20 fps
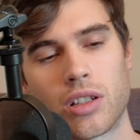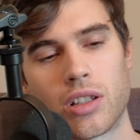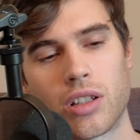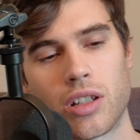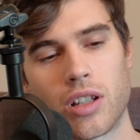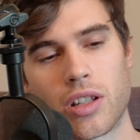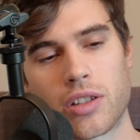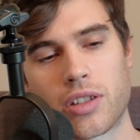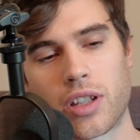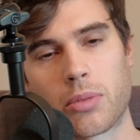
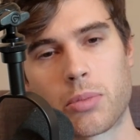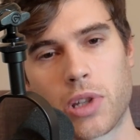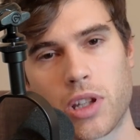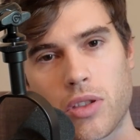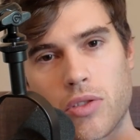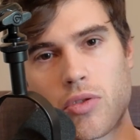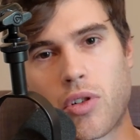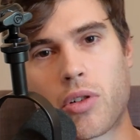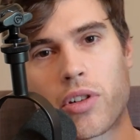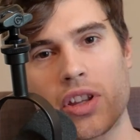it's like being
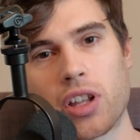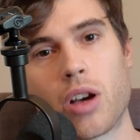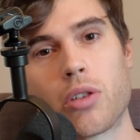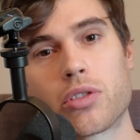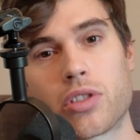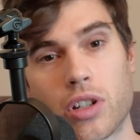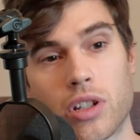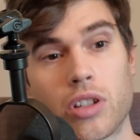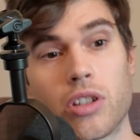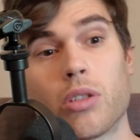thrown in the
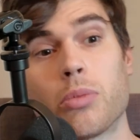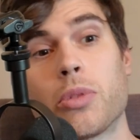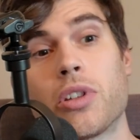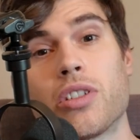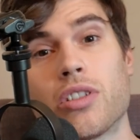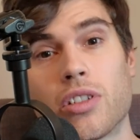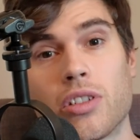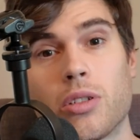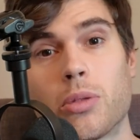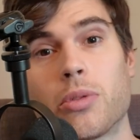ocean. You'll
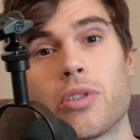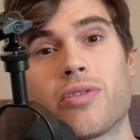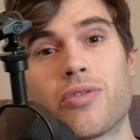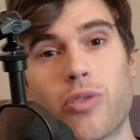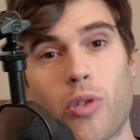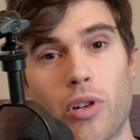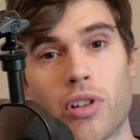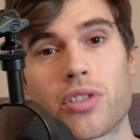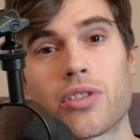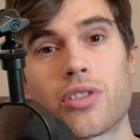be
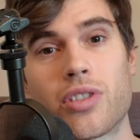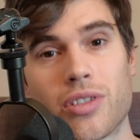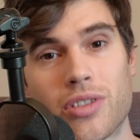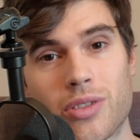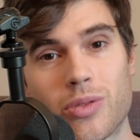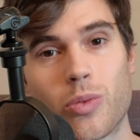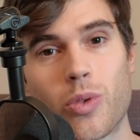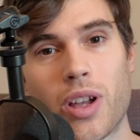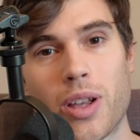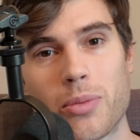forced to
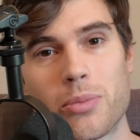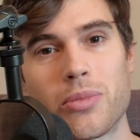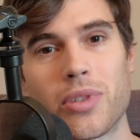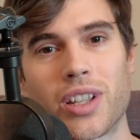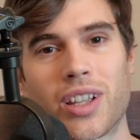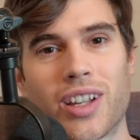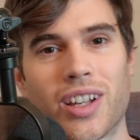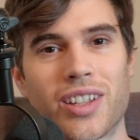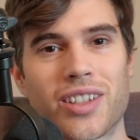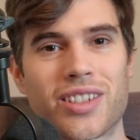swim
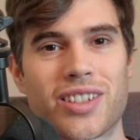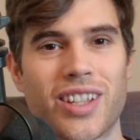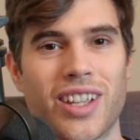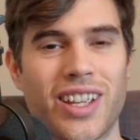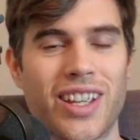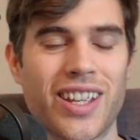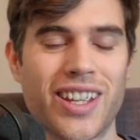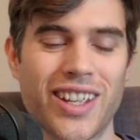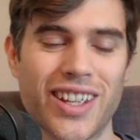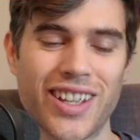because
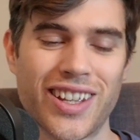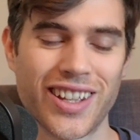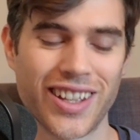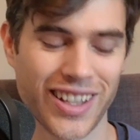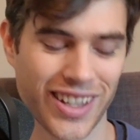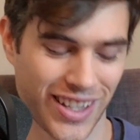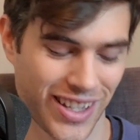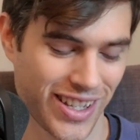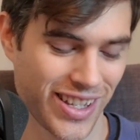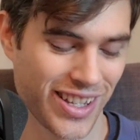
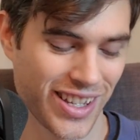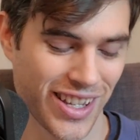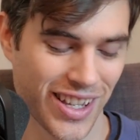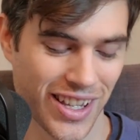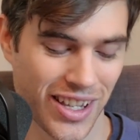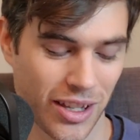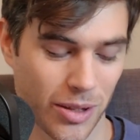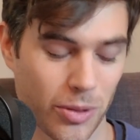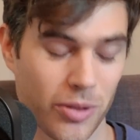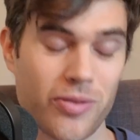
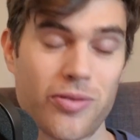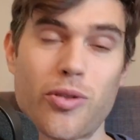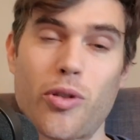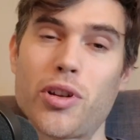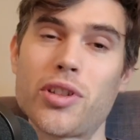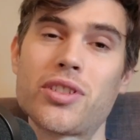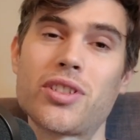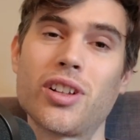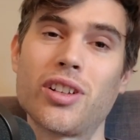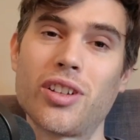you'll be
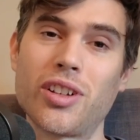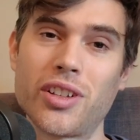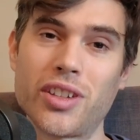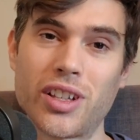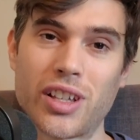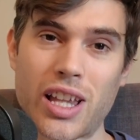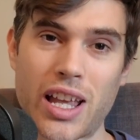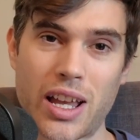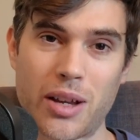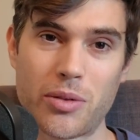forced to learn
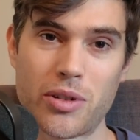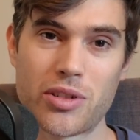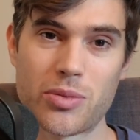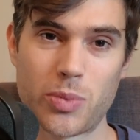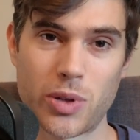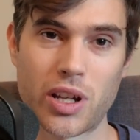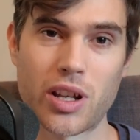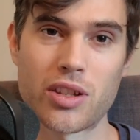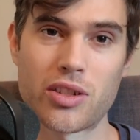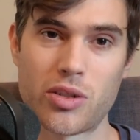the language
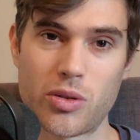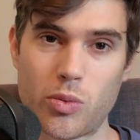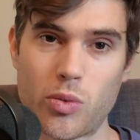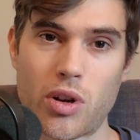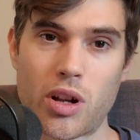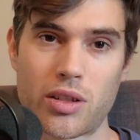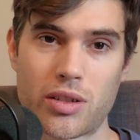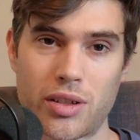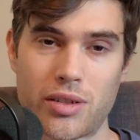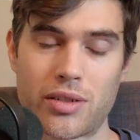because you
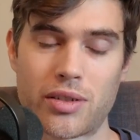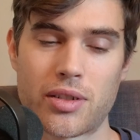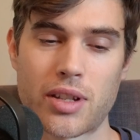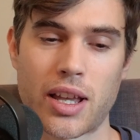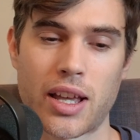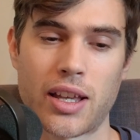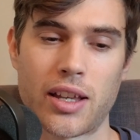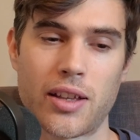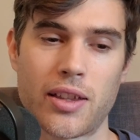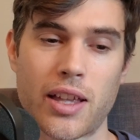want to
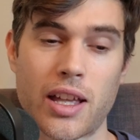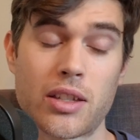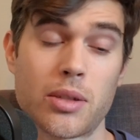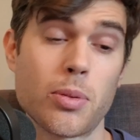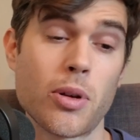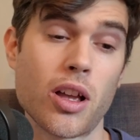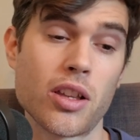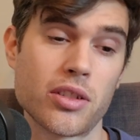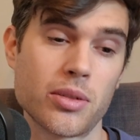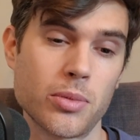stay. That's
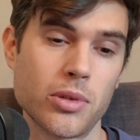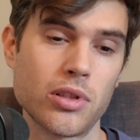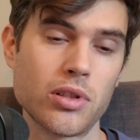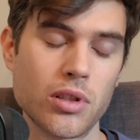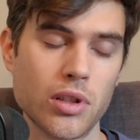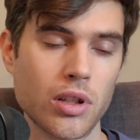possible.